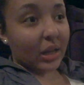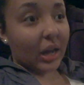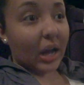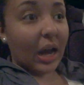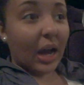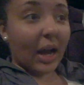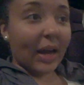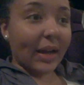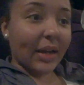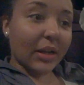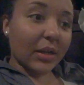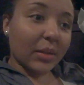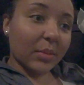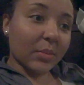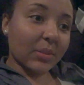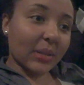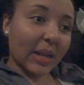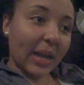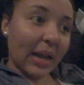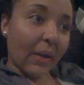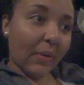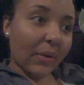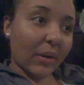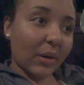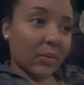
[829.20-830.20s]
guy comes
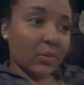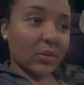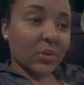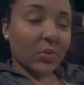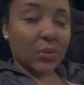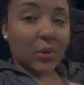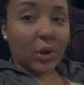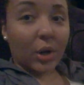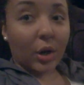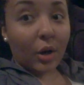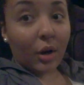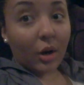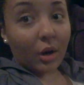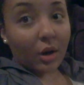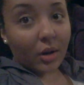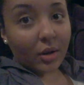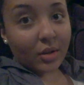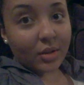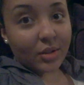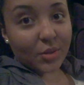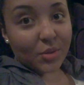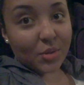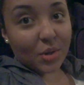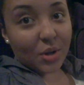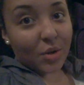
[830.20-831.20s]
out that was with her,
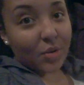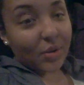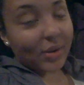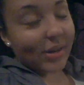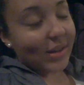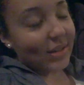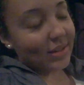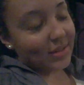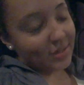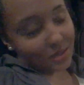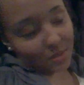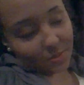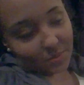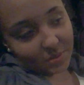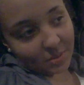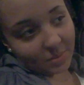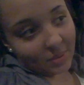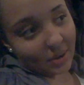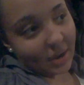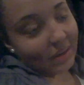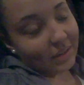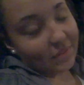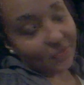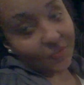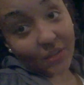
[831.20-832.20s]
so Cody has to come to
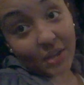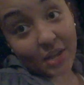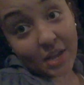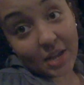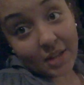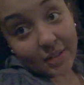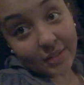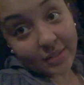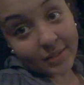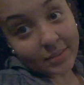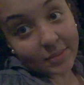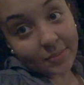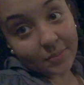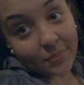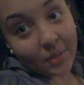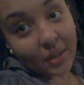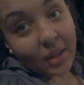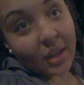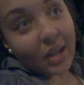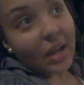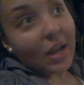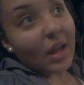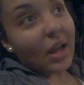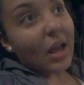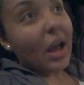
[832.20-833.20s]
my defense.
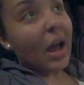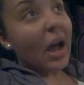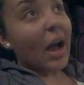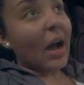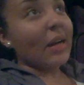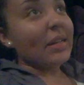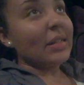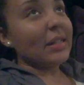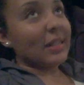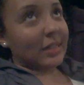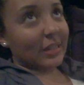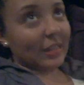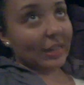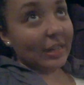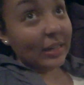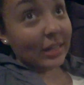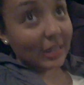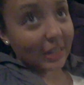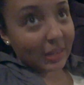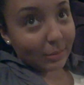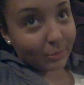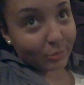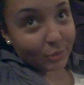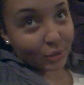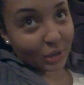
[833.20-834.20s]
I didn't need
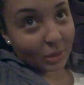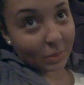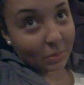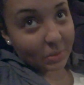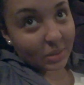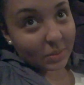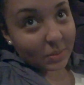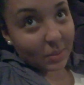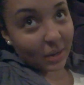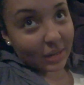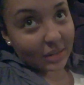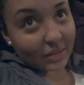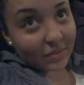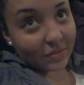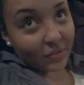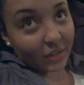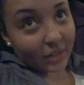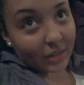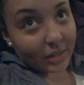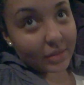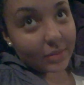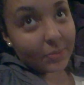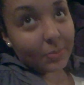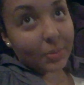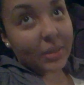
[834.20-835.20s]
him to come to my
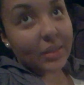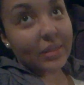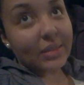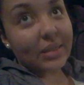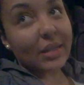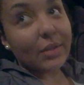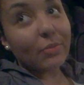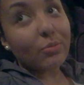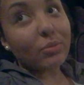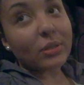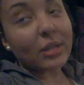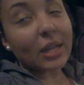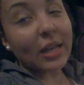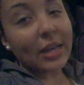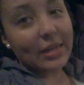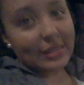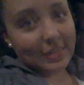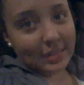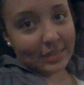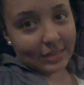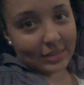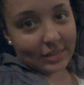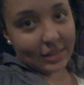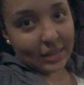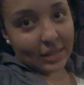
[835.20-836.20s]
defense because he was
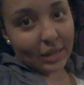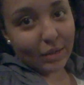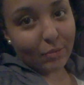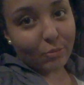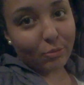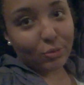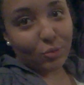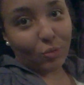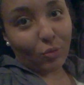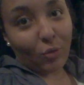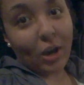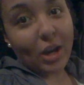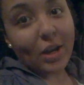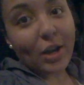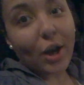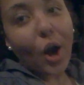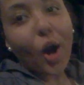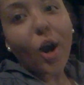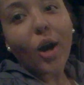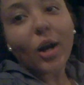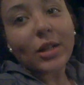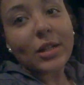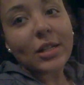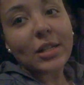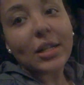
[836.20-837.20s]
heated. He was red
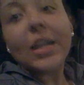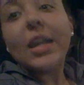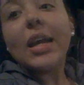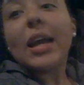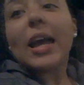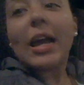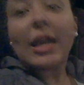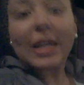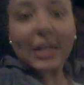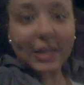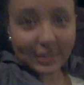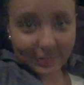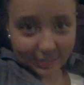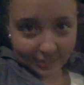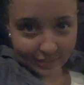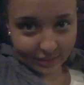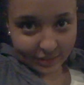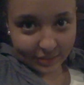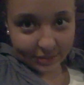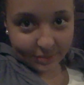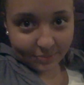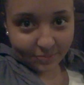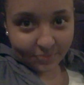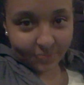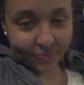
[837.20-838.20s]
hot,
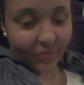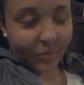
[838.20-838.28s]
heated.